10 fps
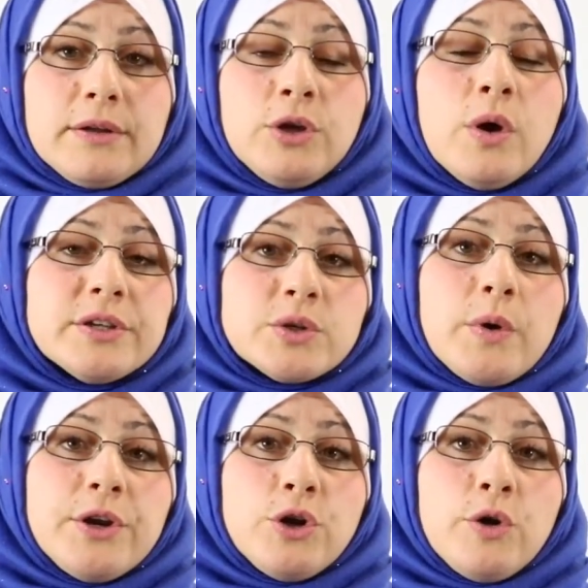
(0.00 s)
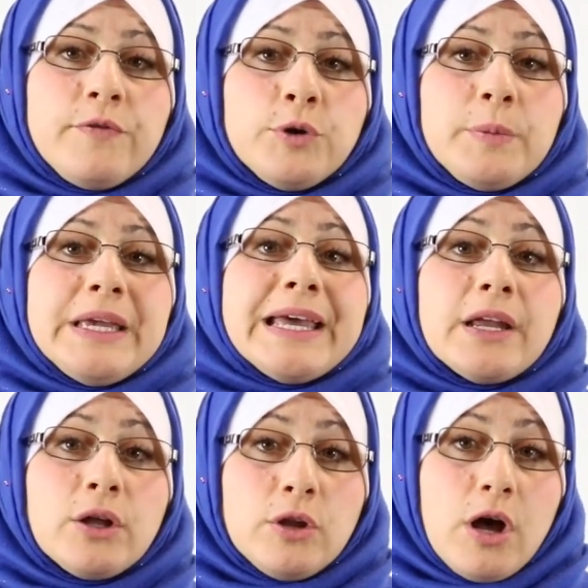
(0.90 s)
You also want to know if you'll be
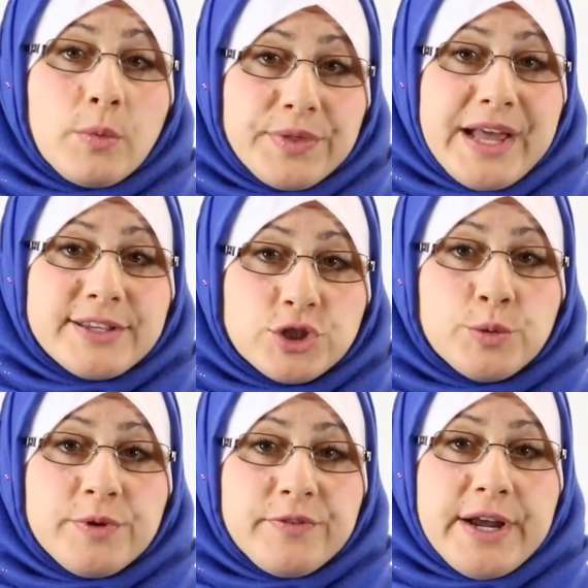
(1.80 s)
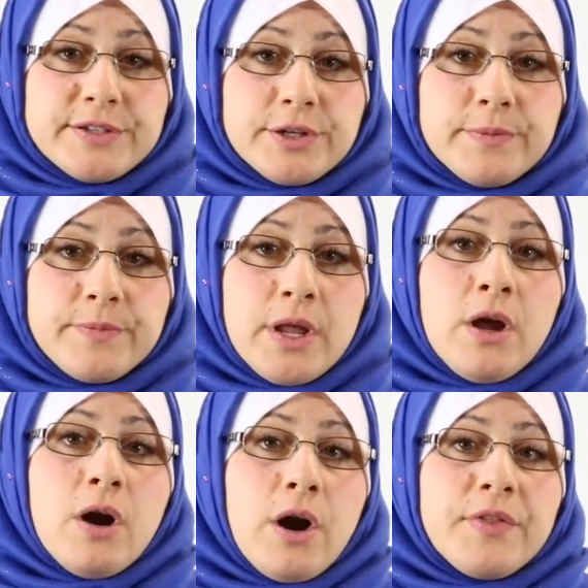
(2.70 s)
getting along with that supervisor.
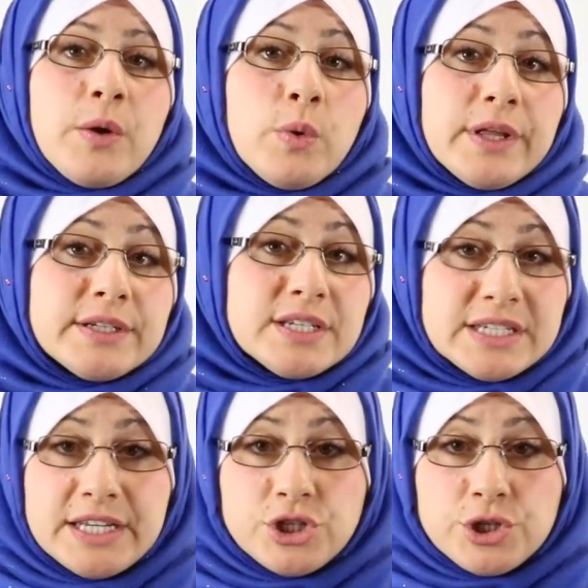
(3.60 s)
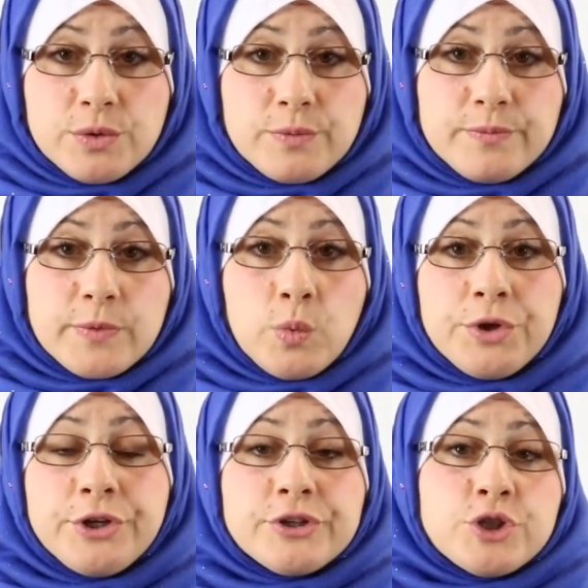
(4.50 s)
Are they willing to teach you?
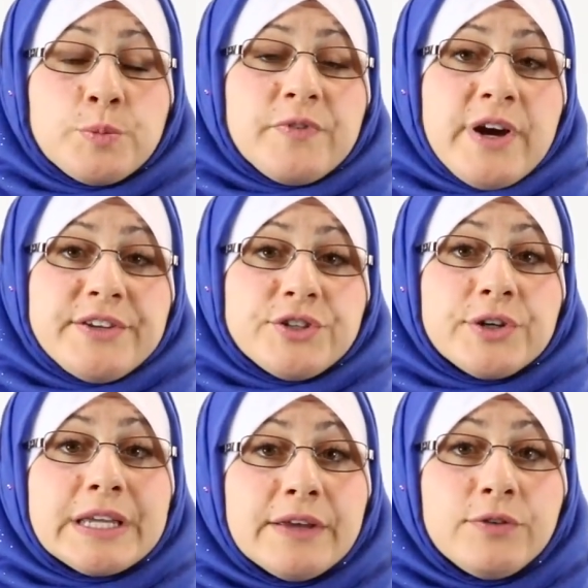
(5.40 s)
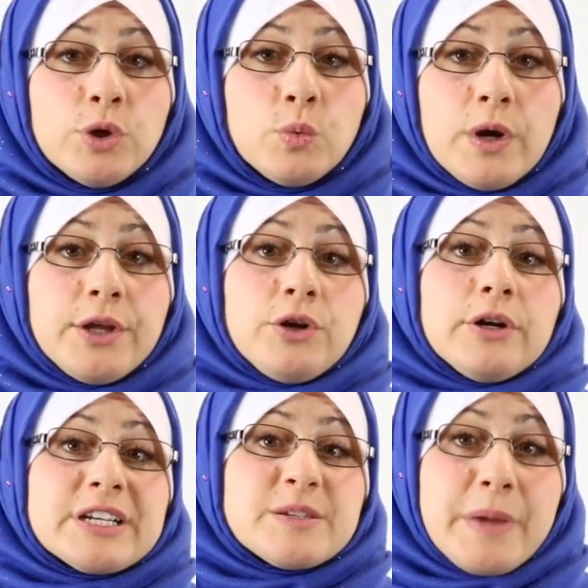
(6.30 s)
Will your supervisor give you what
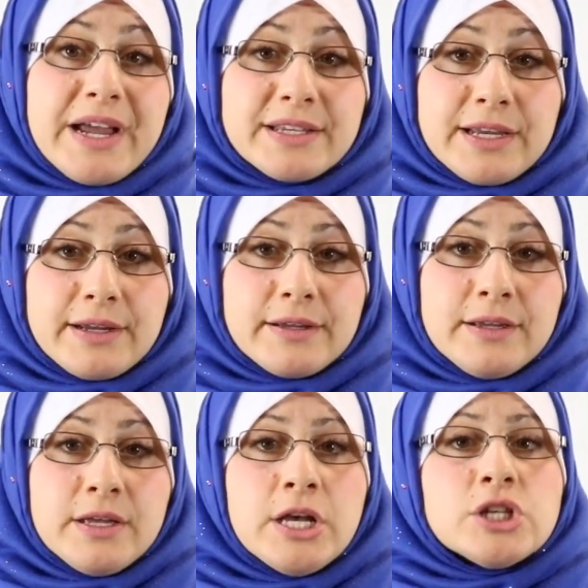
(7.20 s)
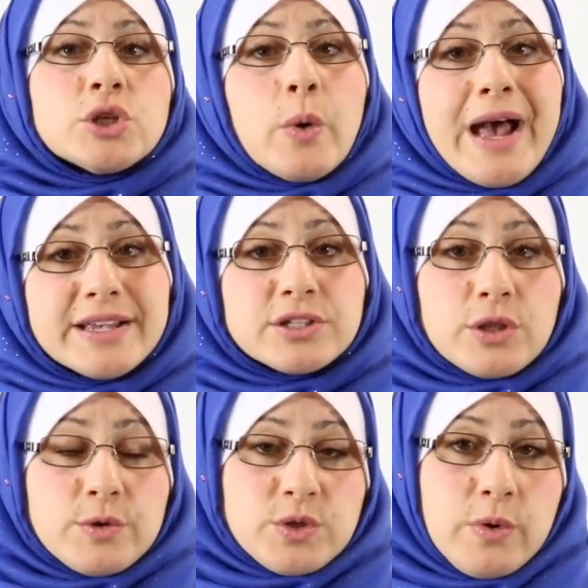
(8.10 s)
you're expecting? So ask
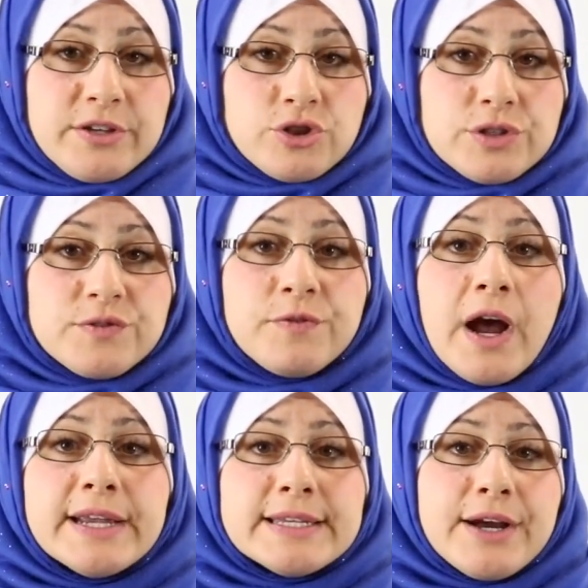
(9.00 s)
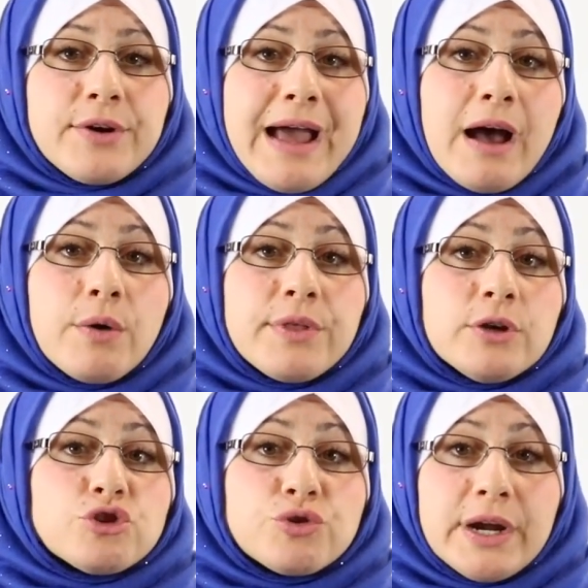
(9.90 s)
those questions. Find out how
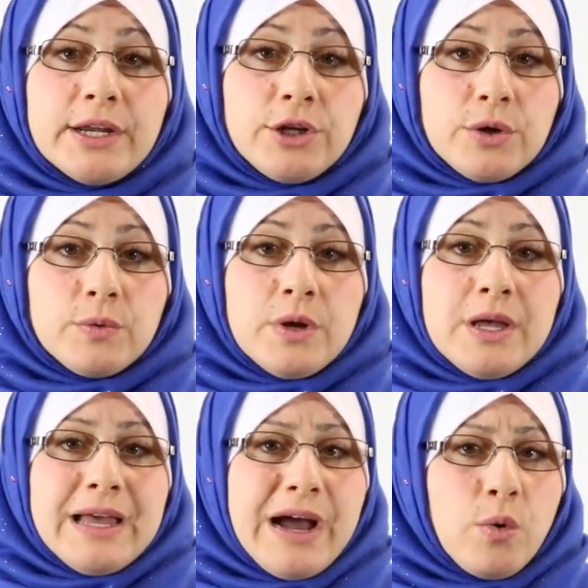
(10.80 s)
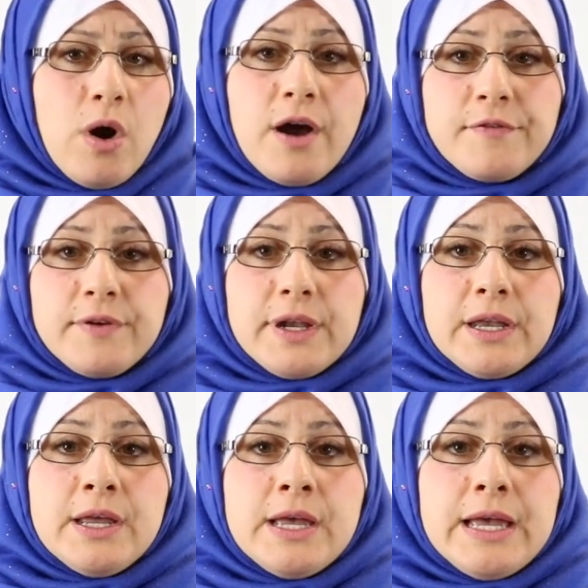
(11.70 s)
they'll train you, how
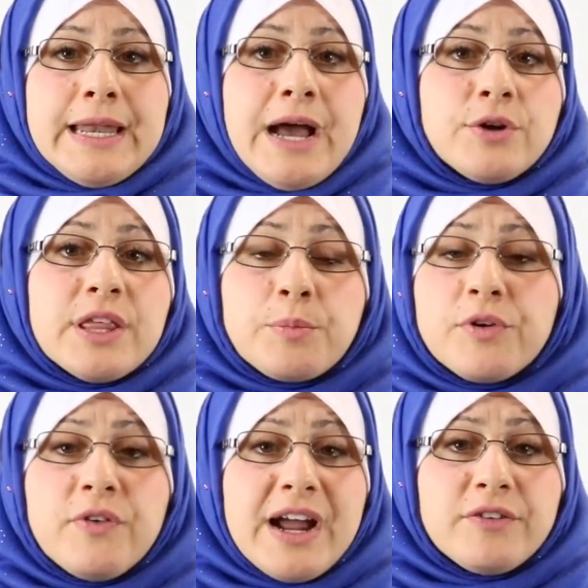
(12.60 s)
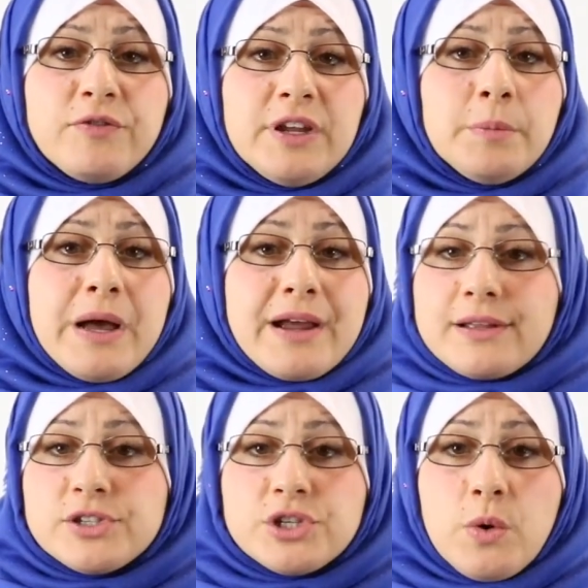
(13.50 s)
often, and how do they provide feedback,
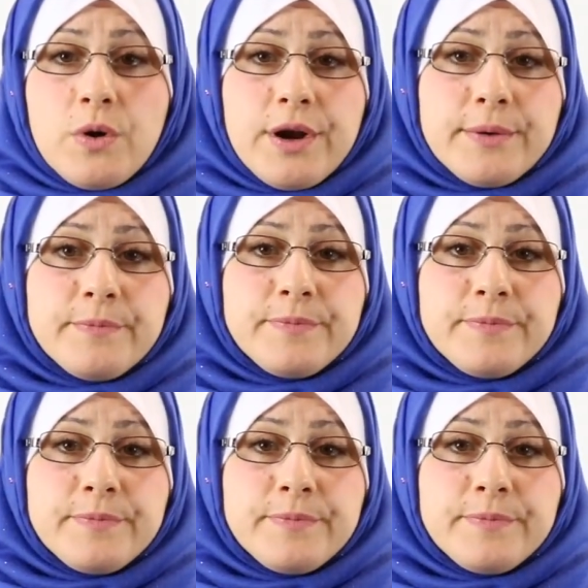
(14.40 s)
and so on.